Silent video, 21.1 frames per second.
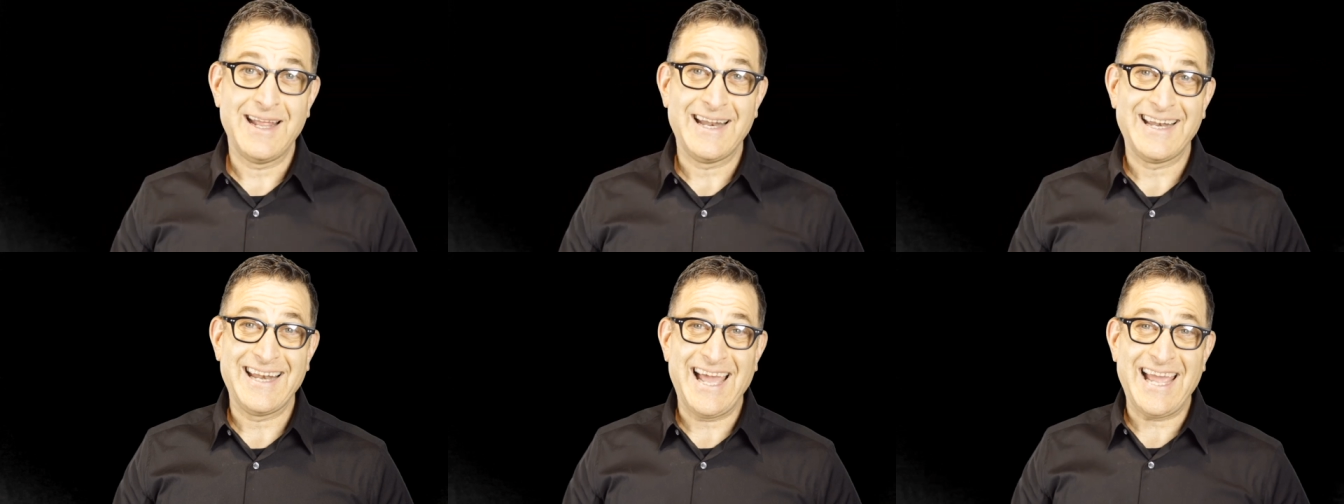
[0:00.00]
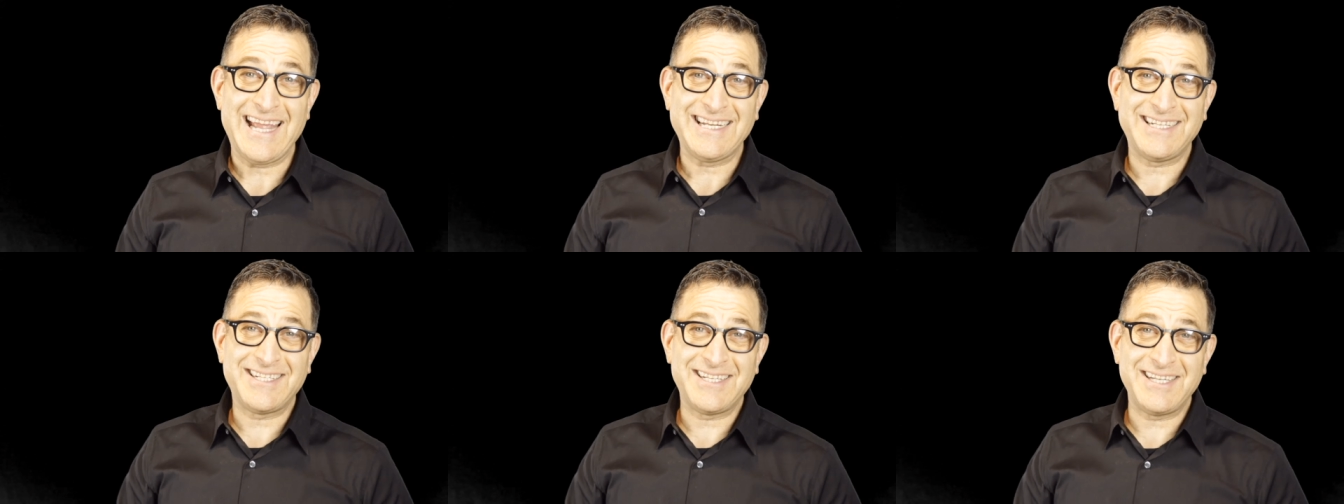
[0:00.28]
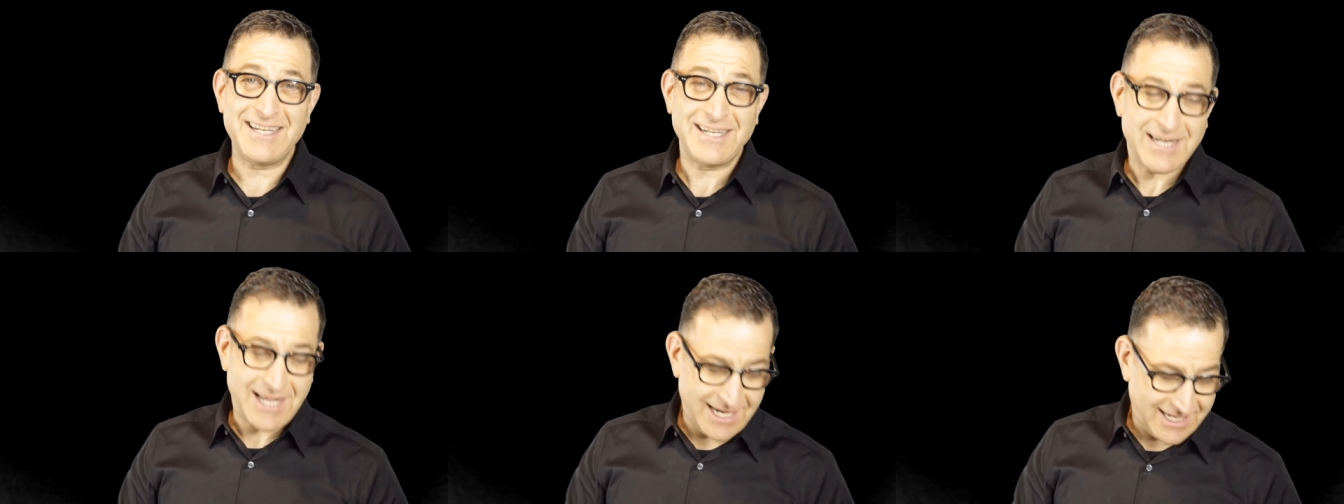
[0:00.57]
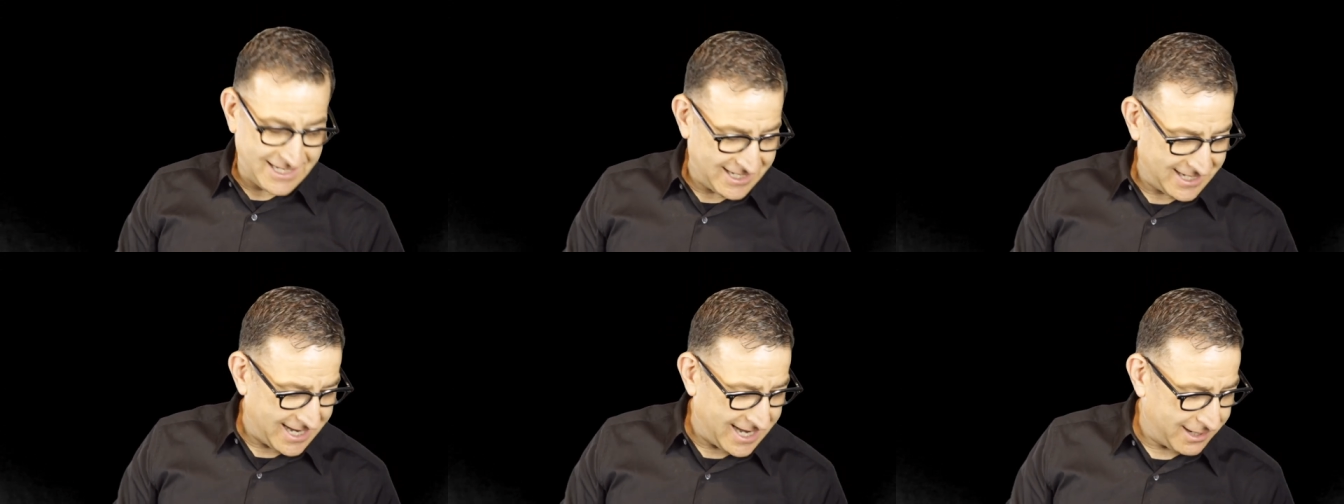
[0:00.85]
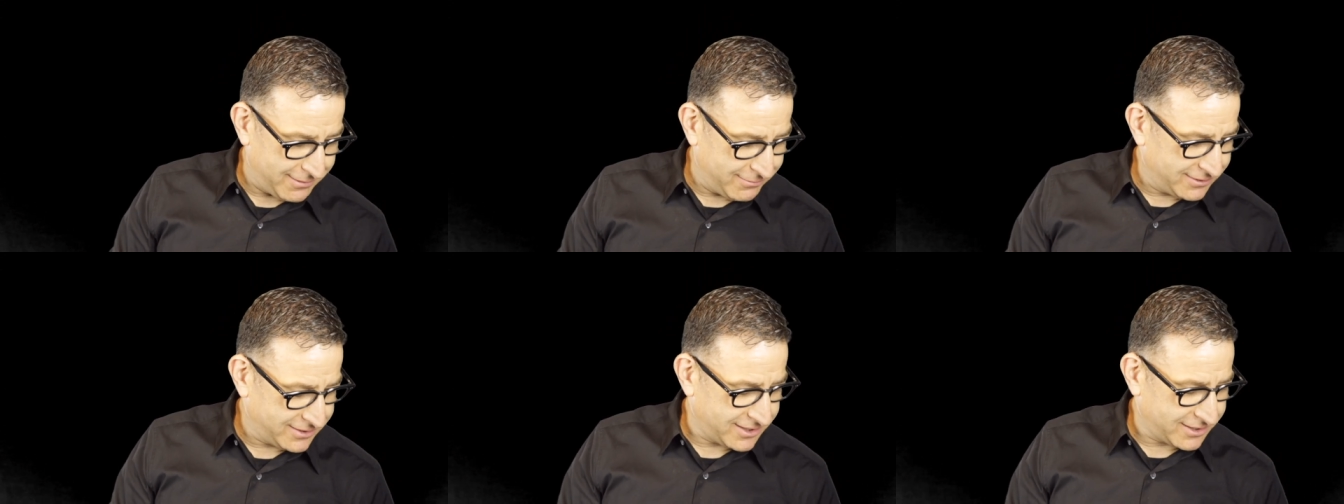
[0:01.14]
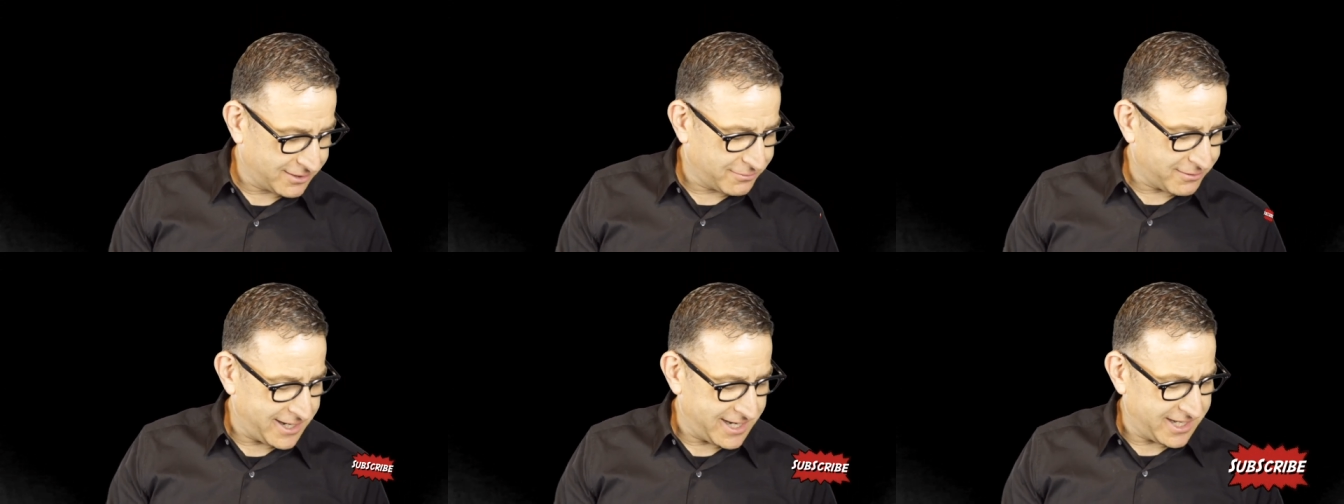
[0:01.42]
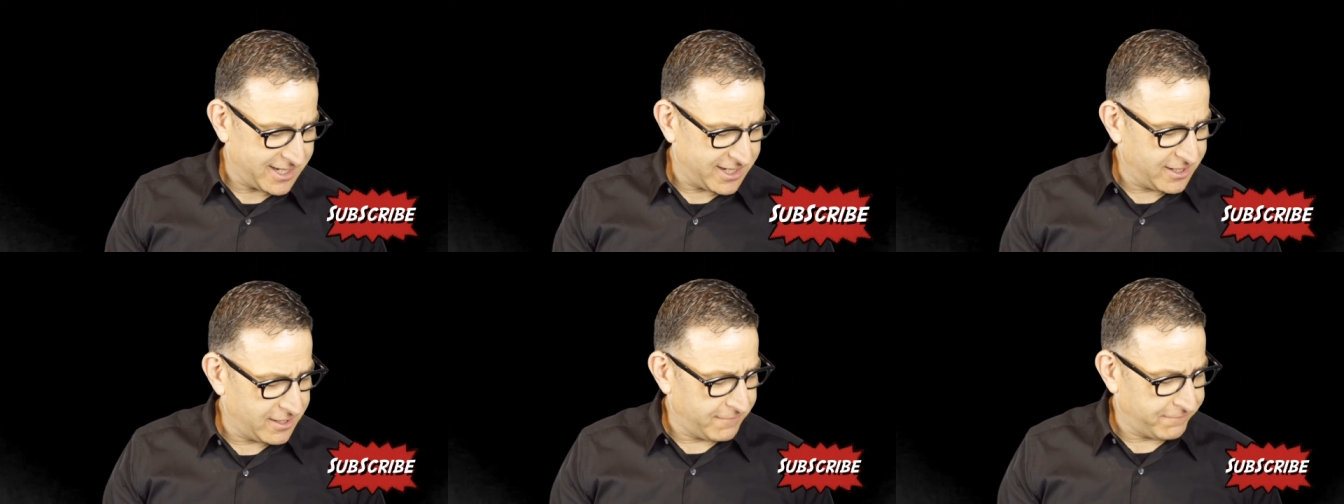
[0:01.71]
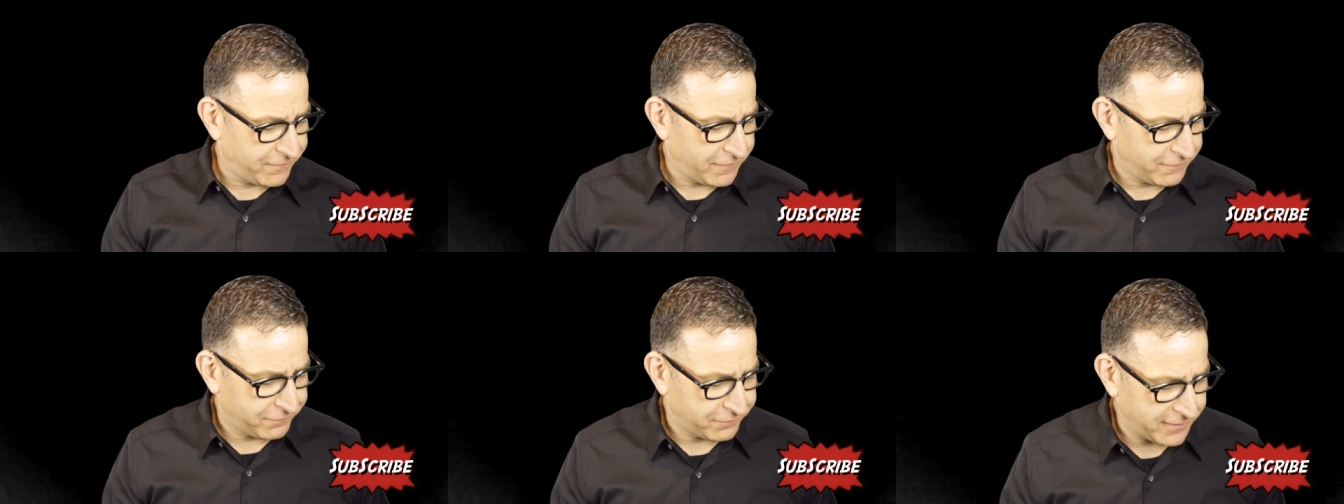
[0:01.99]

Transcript: nineteen ninety-eight was a great year for